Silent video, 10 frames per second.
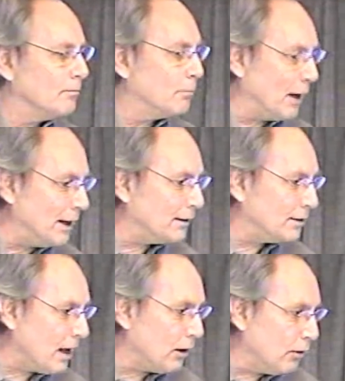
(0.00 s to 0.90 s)
by
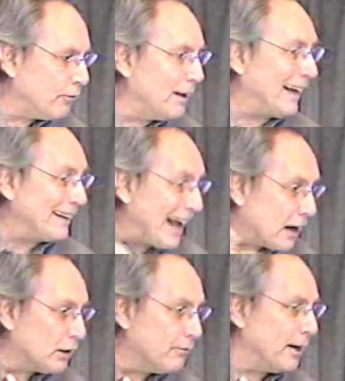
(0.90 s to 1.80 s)
itself
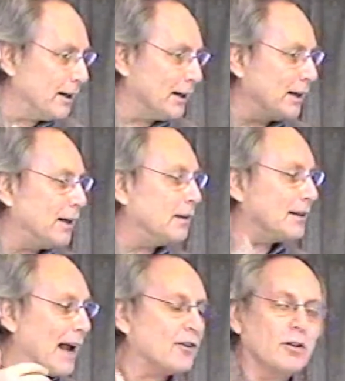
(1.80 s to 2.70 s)
aggravated it,
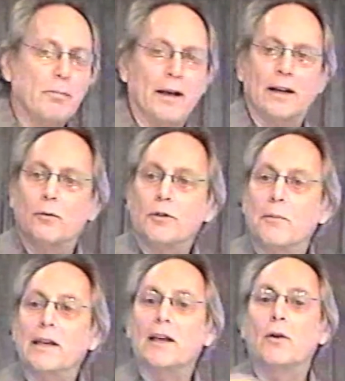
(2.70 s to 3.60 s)
exacerbated it, was
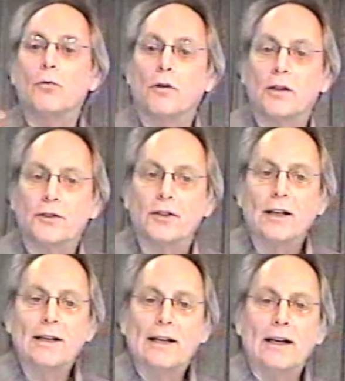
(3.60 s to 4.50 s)
making it worse.
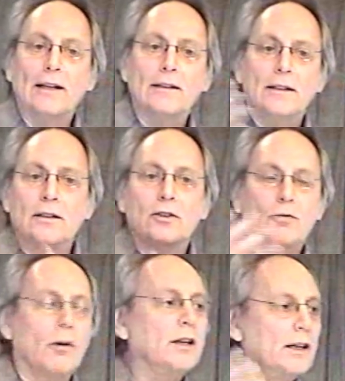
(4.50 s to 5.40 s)
And in the
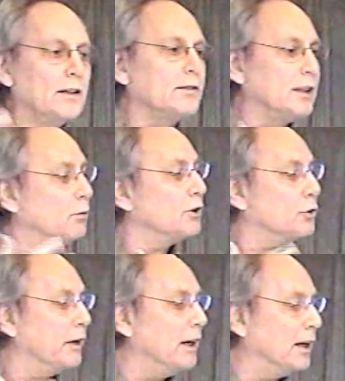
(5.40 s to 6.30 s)
20 years he was
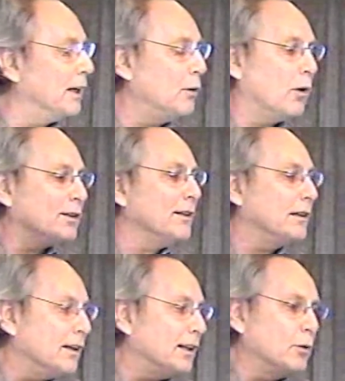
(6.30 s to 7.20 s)
treating, he wasn't
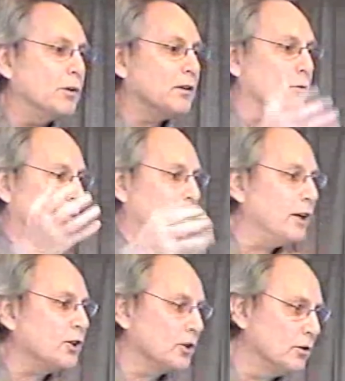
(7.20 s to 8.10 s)
dealing with the one
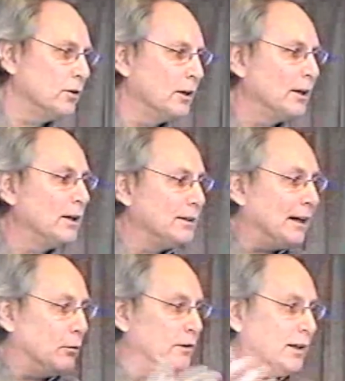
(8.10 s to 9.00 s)
issue
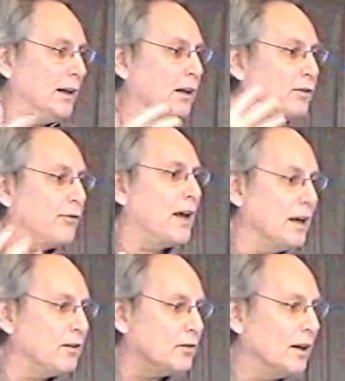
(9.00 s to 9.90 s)
that was in his
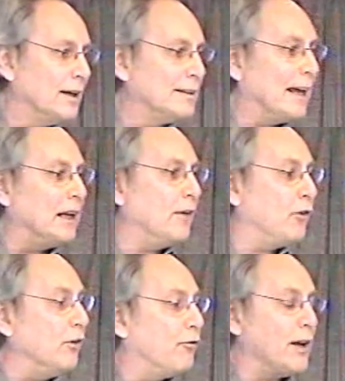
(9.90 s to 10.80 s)
face, that
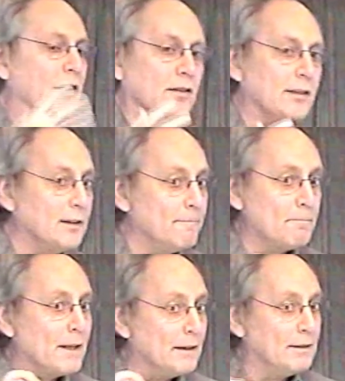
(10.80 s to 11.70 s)
if he faced
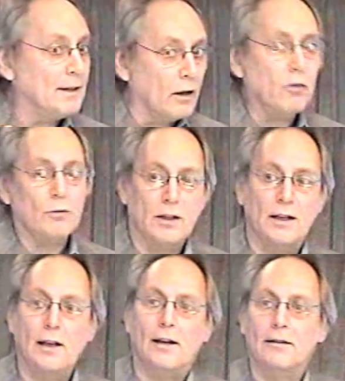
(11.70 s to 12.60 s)
it and dealt with
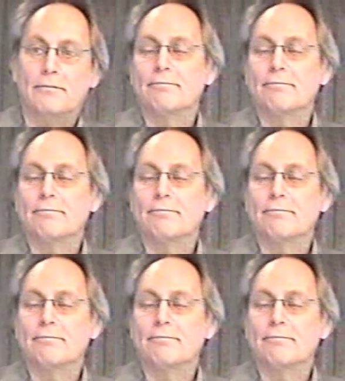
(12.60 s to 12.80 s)
it,